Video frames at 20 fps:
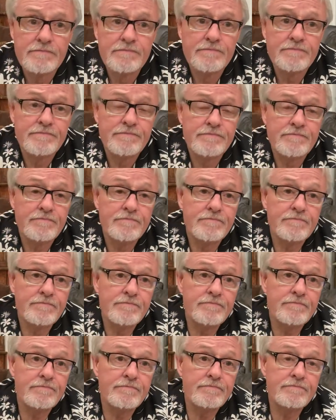
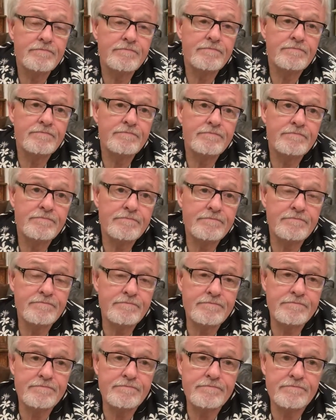
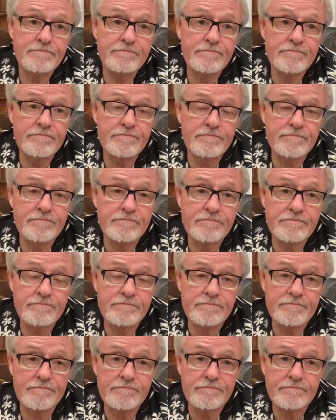
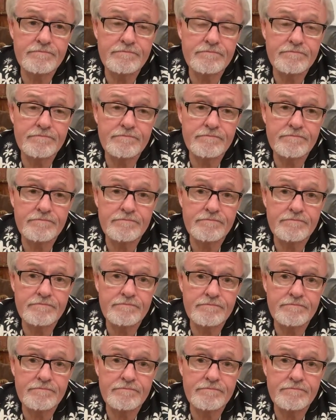(silent)